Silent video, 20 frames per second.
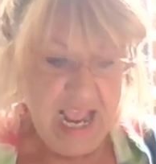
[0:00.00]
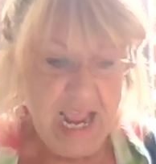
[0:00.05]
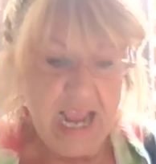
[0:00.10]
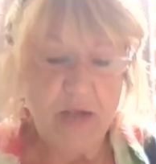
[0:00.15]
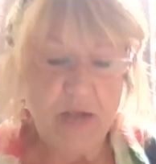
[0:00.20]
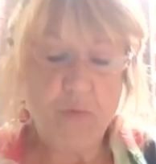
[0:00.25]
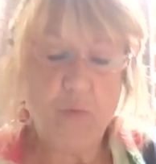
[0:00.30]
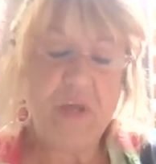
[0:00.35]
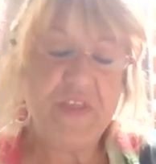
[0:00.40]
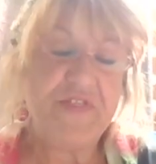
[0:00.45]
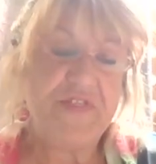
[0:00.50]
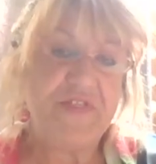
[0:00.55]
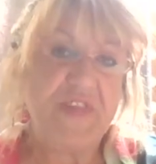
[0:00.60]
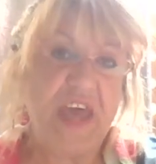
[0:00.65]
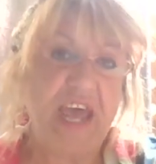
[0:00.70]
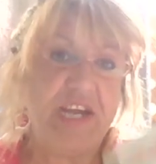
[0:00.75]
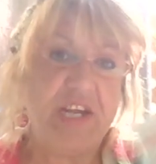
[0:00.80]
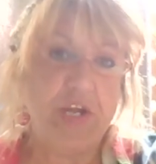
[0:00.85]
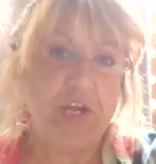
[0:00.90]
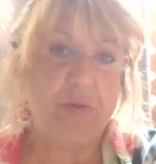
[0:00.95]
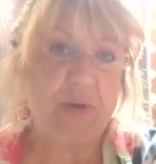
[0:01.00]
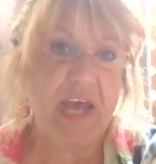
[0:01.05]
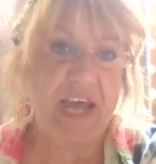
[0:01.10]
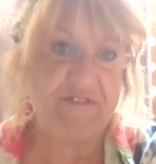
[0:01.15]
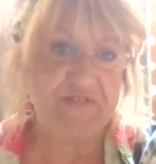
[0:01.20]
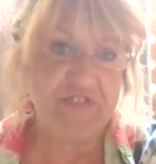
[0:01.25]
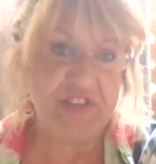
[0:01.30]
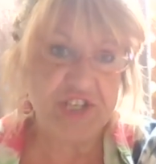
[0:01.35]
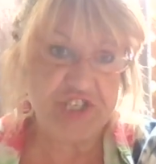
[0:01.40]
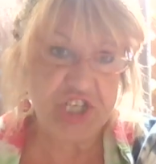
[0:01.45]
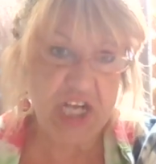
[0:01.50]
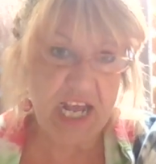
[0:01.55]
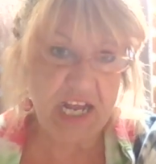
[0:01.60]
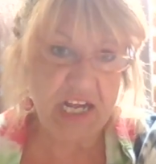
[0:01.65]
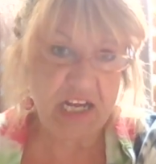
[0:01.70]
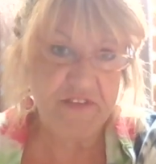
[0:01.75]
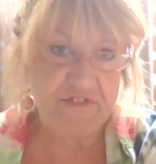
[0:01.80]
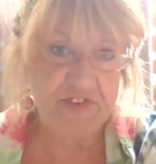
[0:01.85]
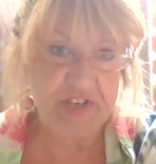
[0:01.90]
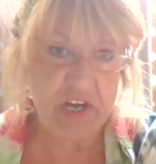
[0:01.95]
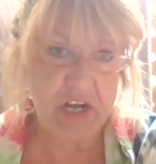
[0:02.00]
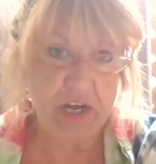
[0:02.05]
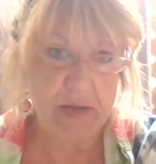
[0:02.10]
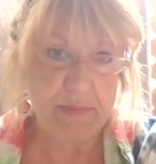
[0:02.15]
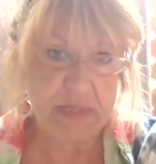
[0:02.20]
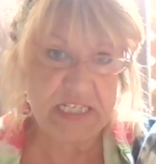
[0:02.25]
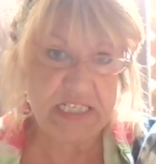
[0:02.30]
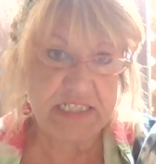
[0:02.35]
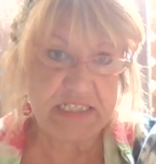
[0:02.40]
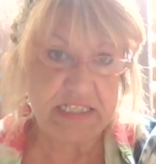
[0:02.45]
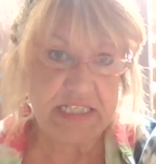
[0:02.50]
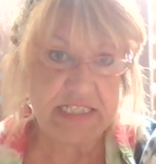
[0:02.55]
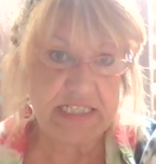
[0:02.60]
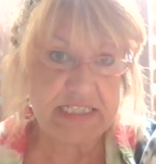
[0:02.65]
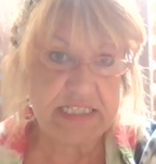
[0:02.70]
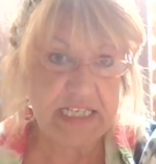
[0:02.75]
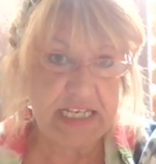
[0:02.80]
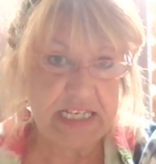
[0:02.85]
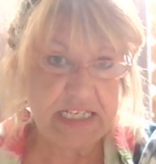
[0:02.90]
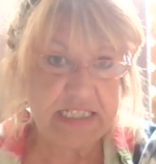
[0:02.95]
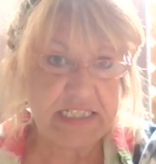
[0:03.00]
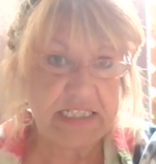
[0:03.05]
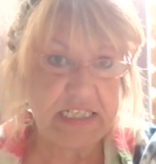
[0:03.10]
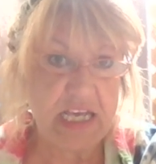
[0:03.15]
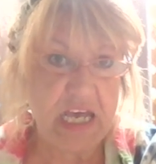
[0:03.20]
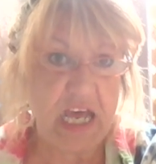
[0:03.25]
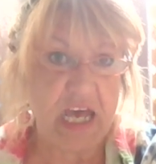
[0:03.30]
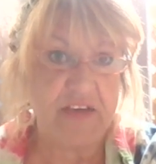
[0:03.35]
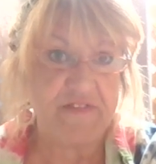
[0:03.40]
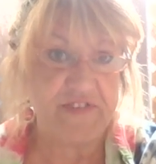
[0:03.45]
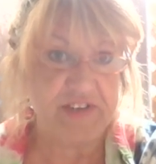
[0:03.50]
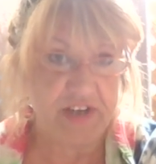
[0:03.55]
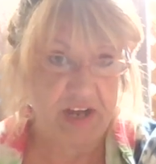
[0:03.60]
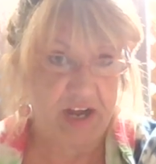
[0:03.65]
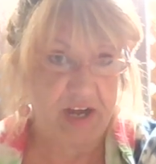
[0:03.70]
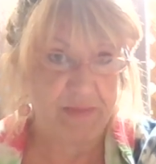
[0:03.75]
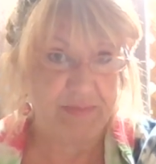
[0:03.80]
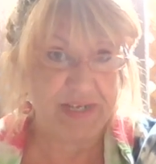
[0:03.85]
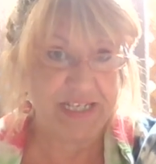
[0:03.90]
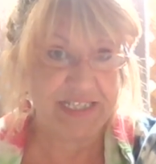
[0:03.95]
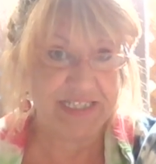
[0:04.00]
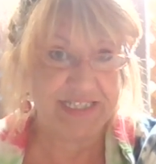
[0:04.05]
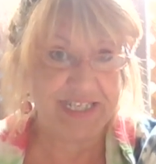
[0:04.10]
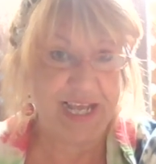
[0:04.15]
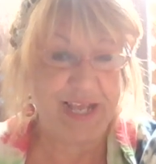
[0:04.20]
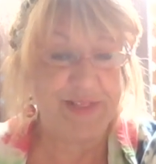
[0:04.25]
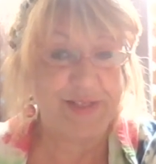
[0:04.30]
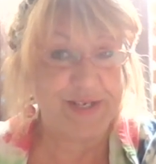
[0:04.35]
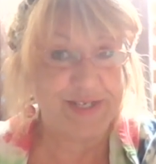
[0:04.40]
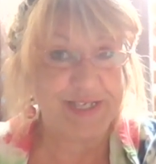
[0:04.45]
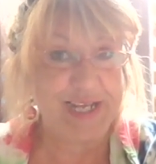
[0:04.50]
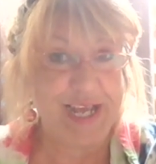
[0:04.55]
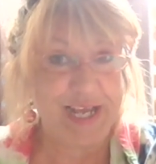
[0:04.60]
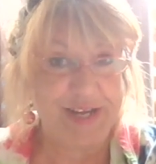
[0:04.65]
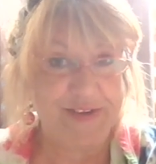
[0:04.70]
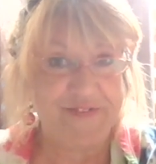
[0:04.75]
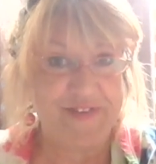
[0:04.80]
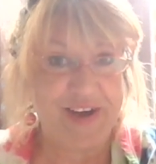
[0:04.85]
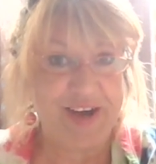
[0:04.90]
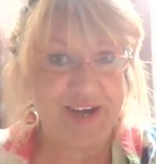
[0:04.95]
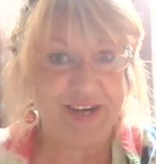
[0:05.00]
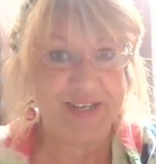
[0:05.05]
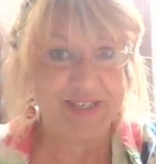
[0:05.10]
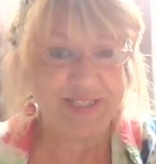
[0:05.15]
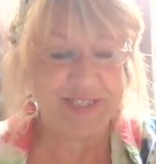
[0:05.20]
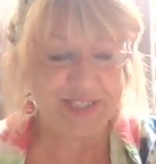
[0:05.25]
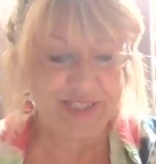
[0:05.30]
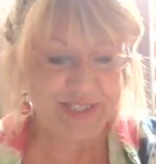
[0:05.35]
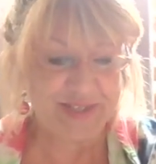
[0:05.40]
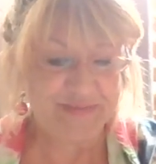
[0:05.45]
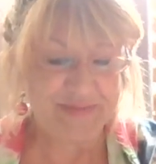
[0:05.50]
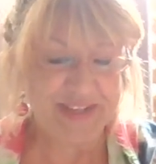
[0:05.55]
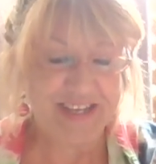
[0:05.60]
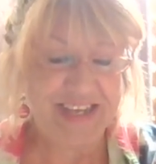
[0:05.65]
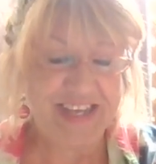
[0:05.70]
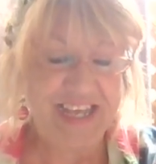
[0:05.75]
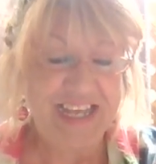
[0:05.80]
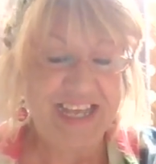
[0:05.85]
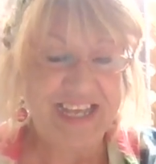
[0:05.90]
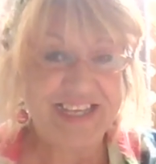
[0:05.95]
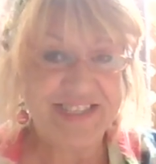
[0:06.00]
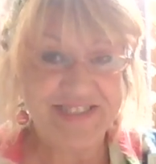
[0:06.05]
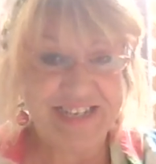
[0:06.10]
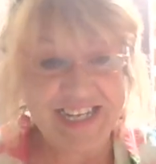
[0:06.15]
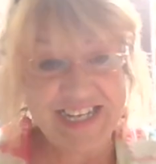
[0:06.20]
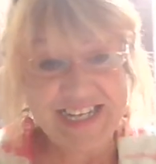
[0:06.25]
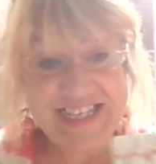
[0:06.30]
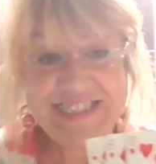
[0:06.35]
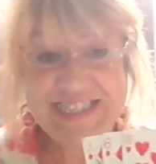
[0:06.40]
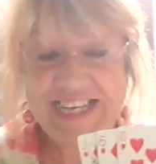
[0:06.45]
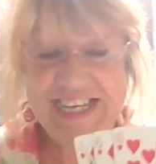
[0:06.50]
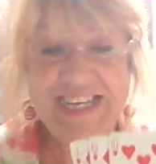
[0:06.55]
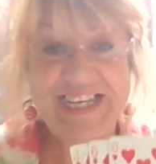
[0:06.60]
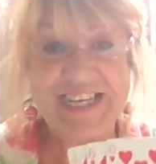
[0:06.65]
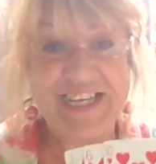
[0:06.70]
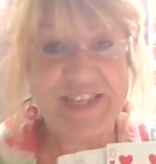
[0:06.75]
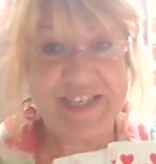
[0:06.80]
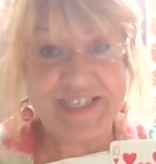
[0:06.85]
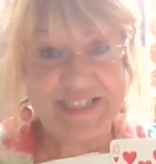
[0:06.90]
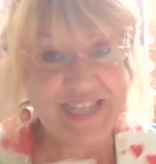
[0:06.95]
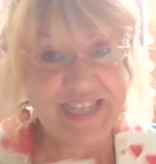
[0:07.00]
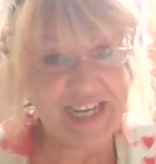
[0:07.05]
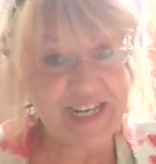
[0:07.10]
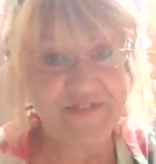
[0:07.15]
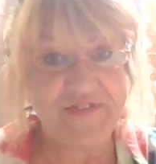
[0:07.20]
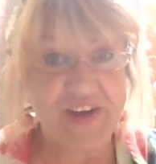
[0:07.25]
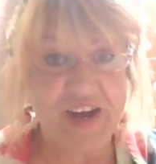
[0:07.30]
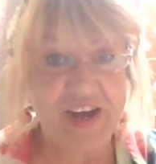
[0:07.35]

And with that, you have the Jack of Diamonds, the Six of Diamonds, and the Ten of Hearts. So I got to tell you, the Ten of